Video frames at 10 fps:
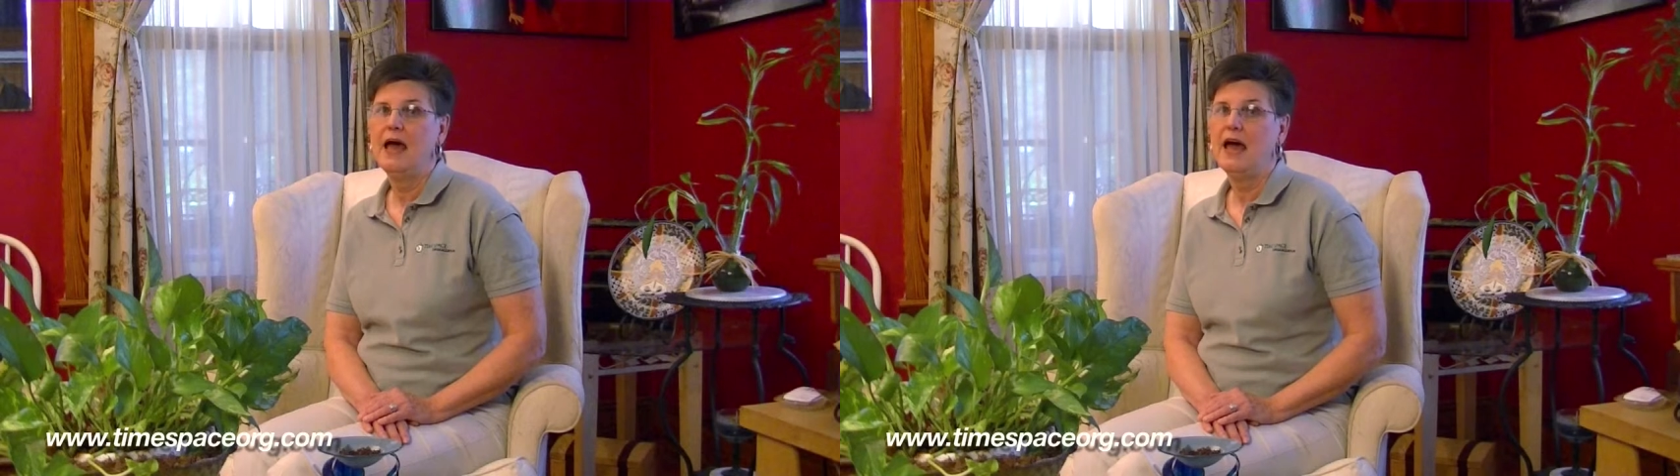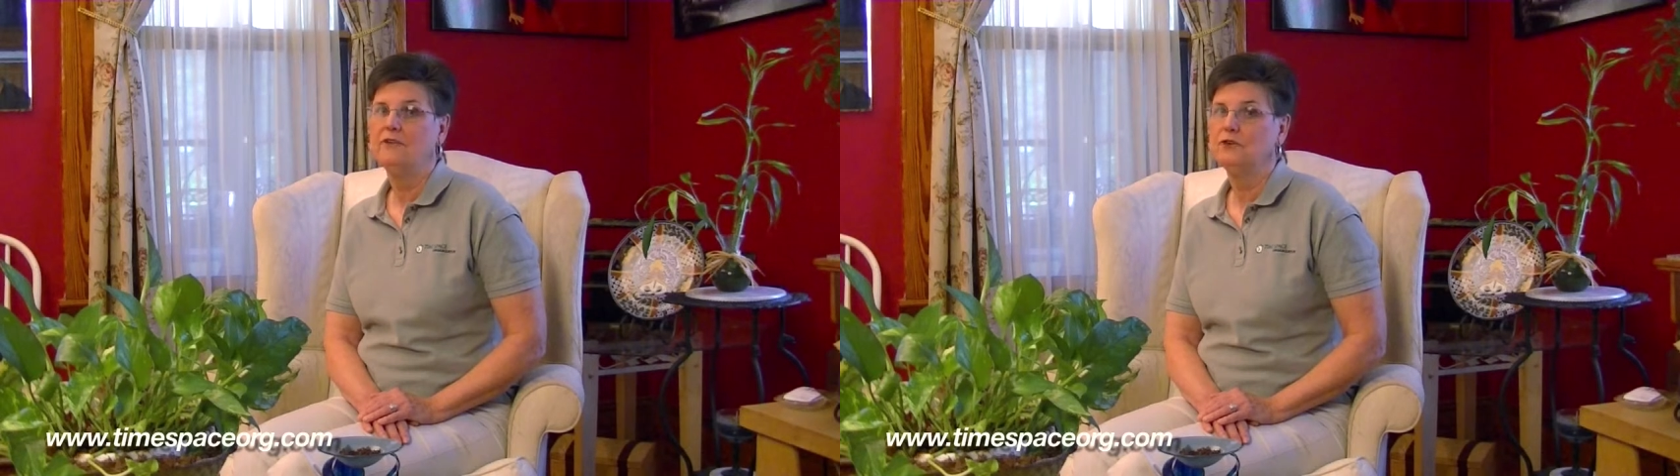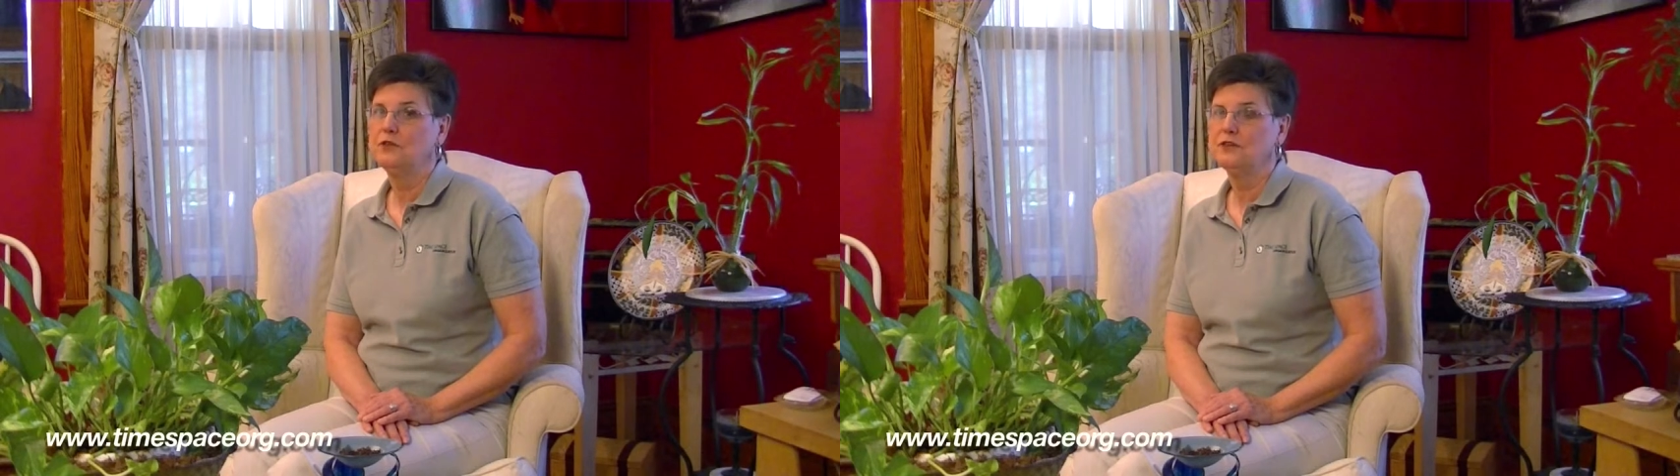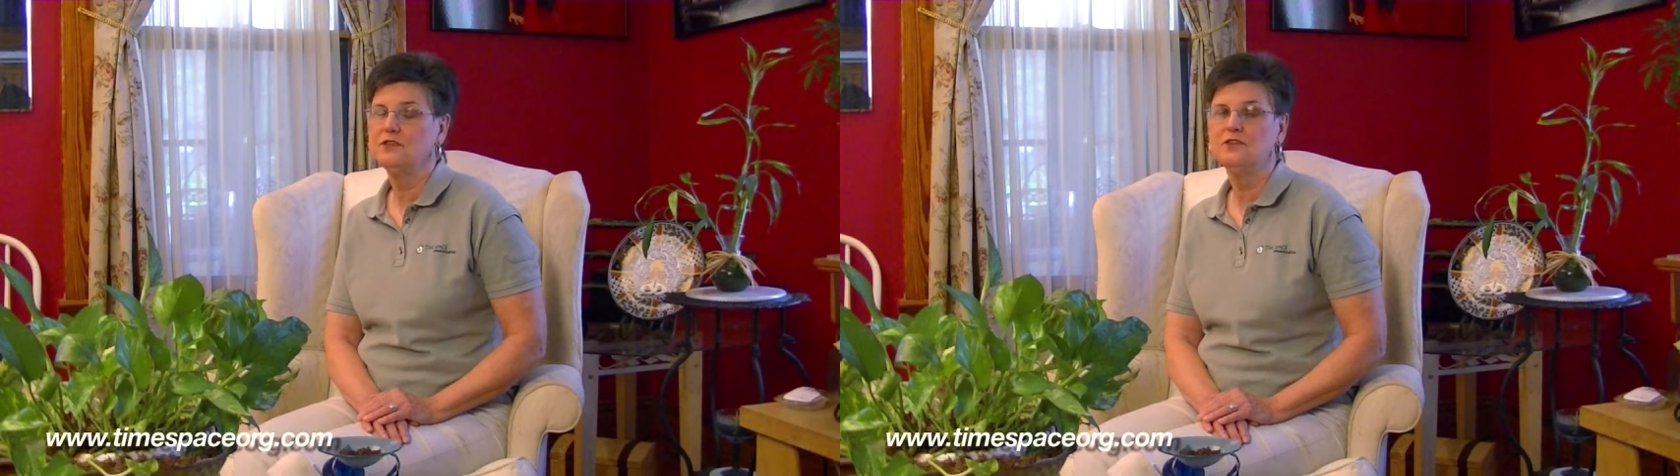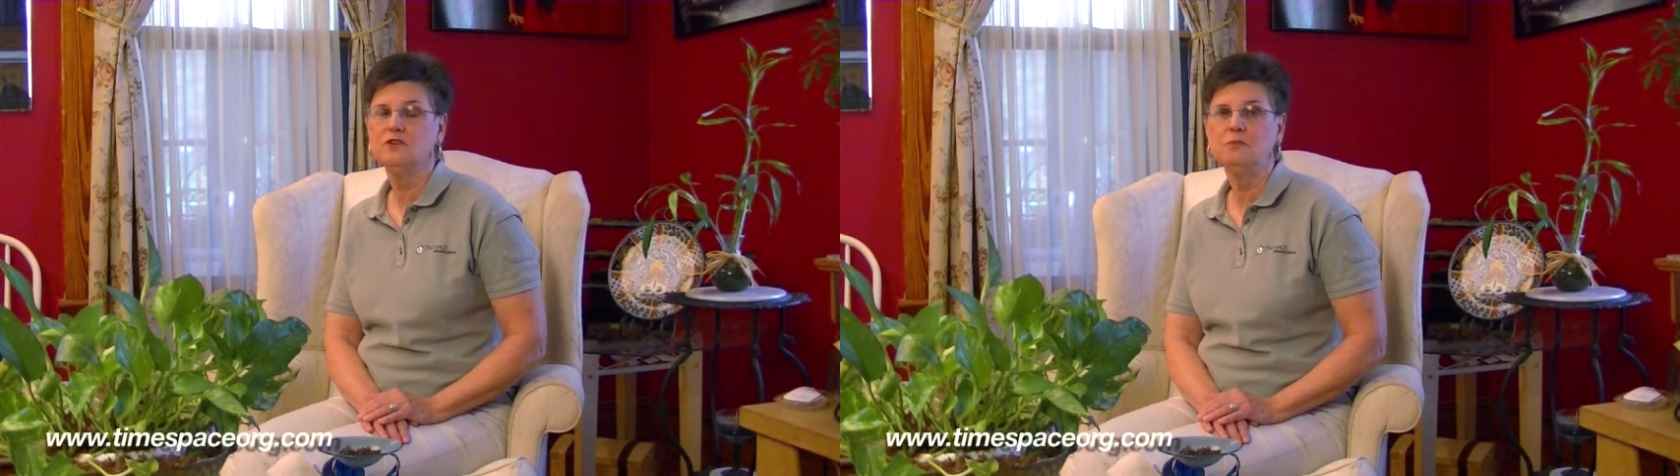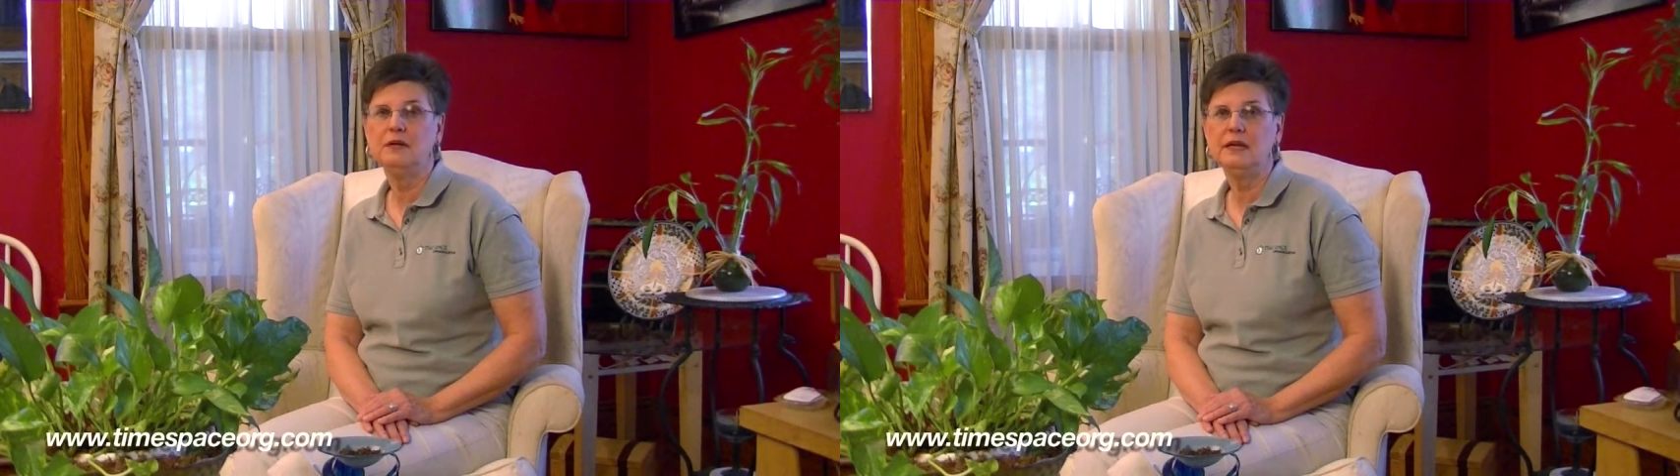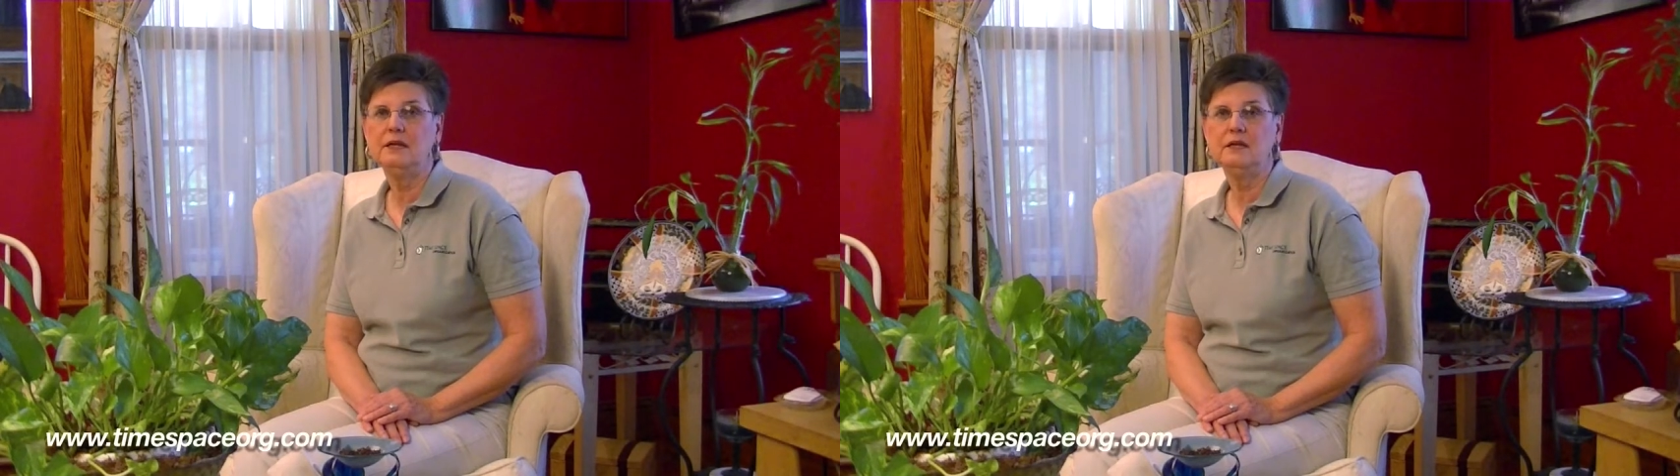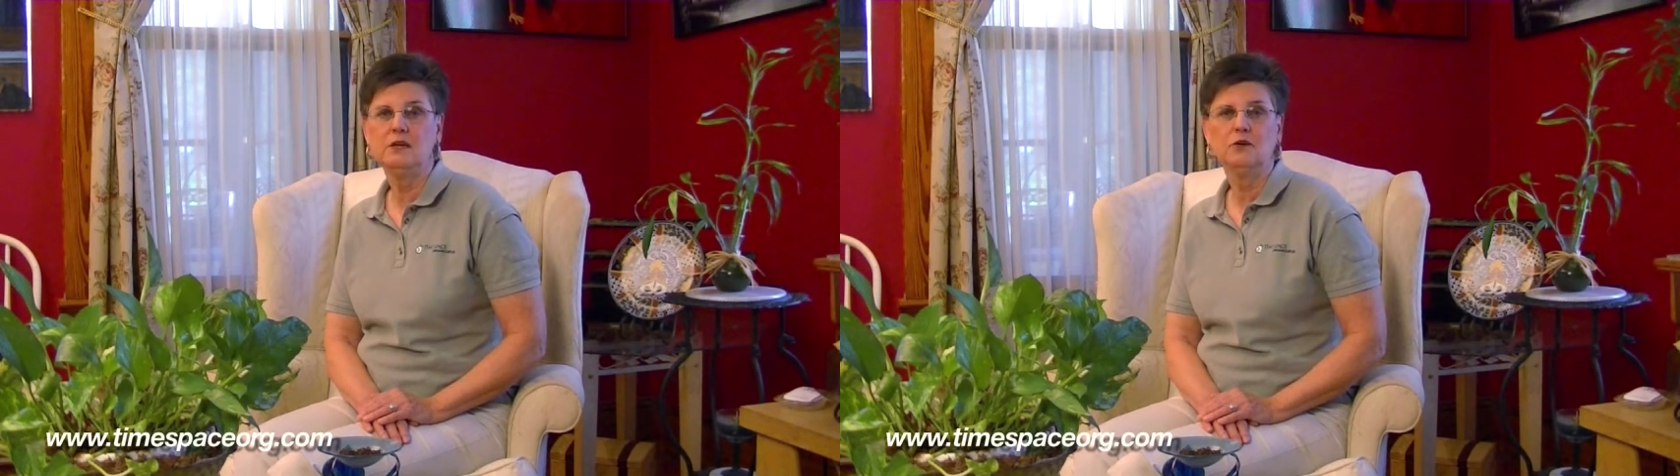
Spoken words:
After this is complete,